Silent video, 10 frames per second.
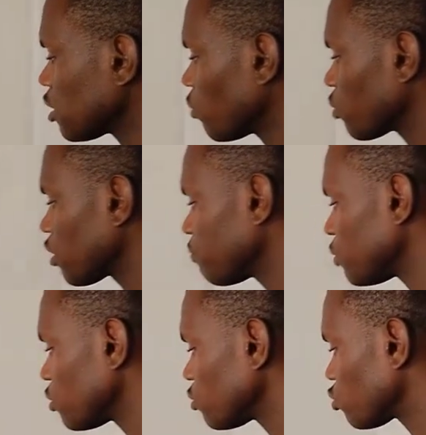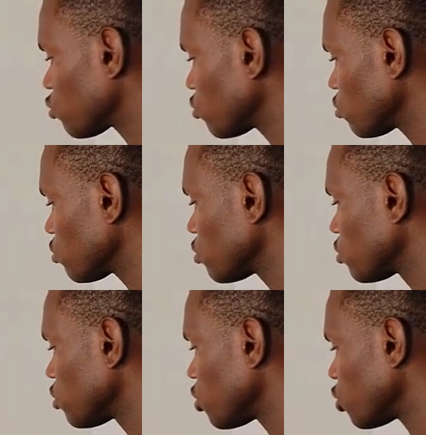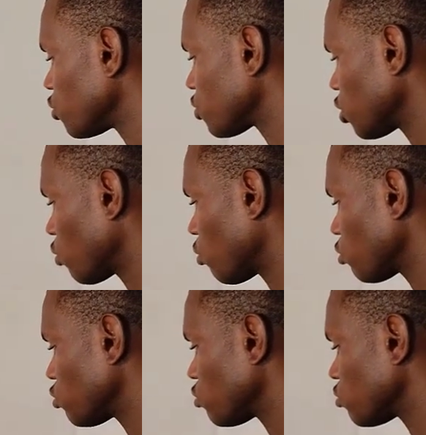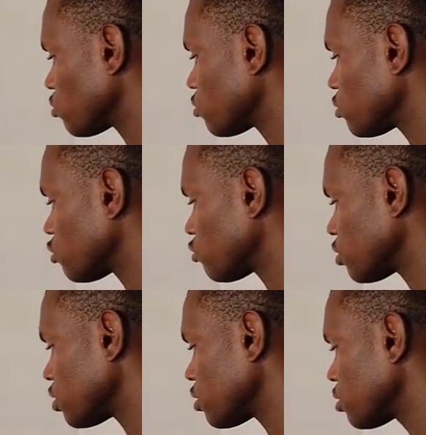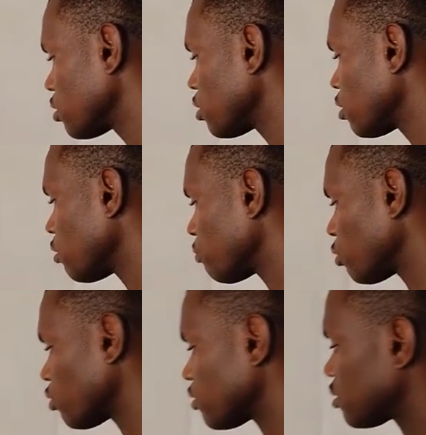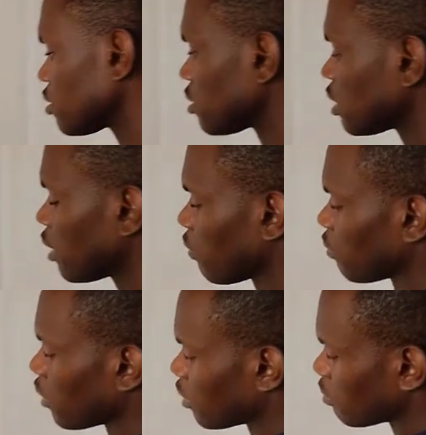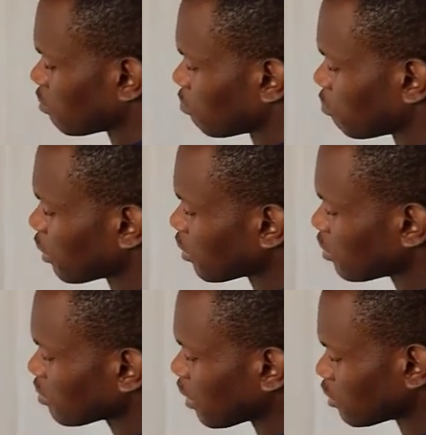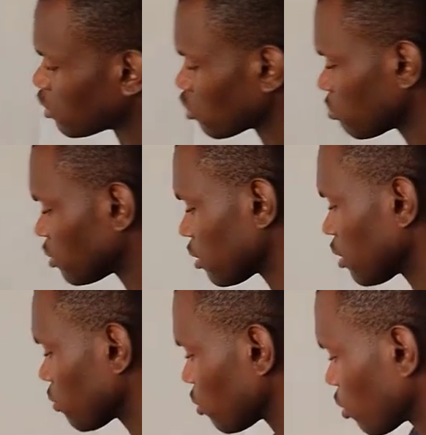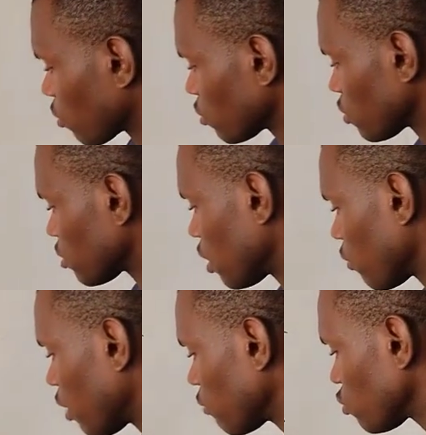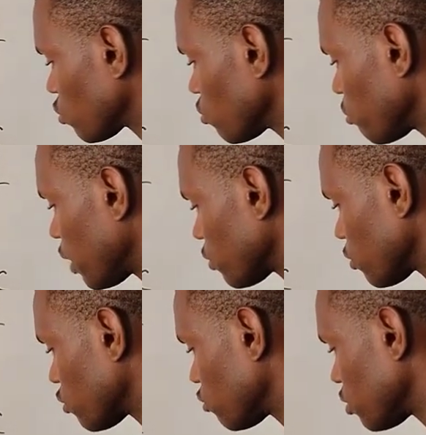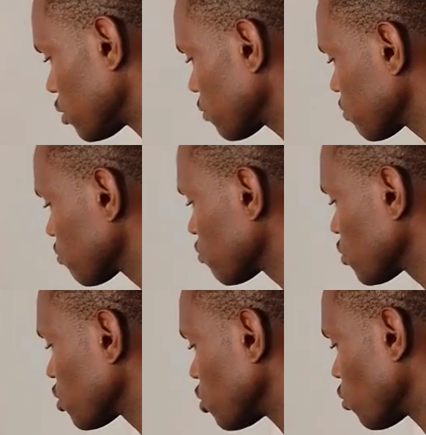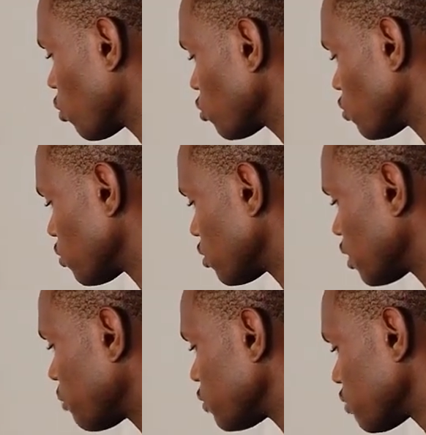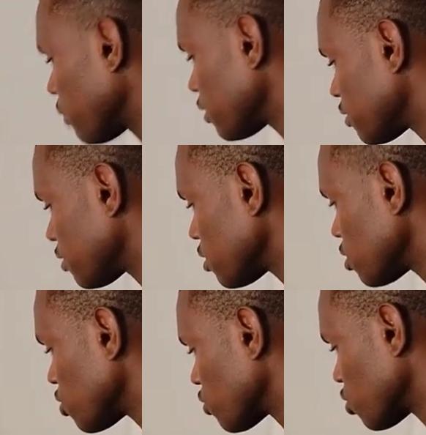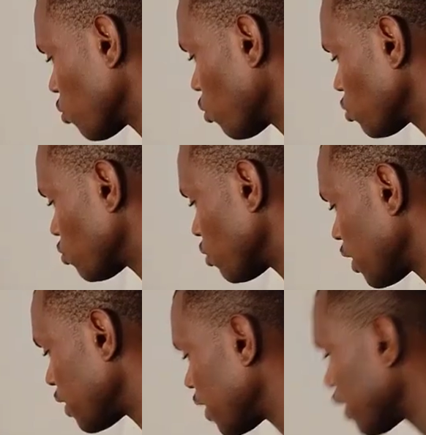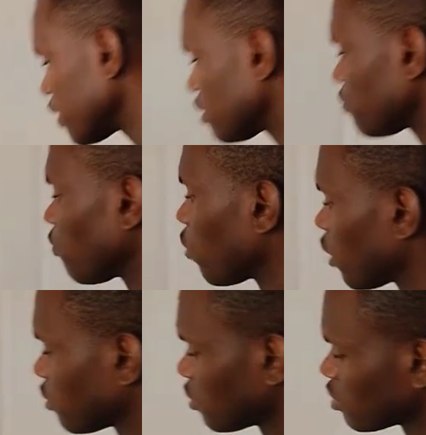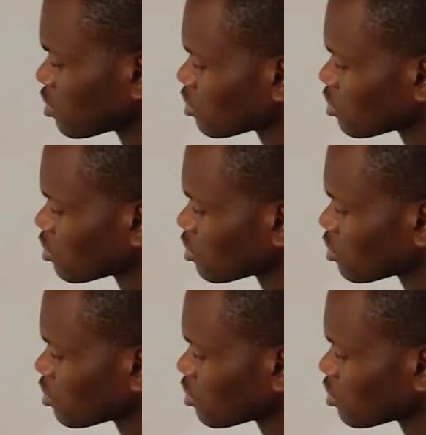Here will give me 2 is equal to 3 plus c. Then, making this guy the subject, 3 will cross. I'll have 2 minus 3 equal to c. That means my c is equal to a negative 1.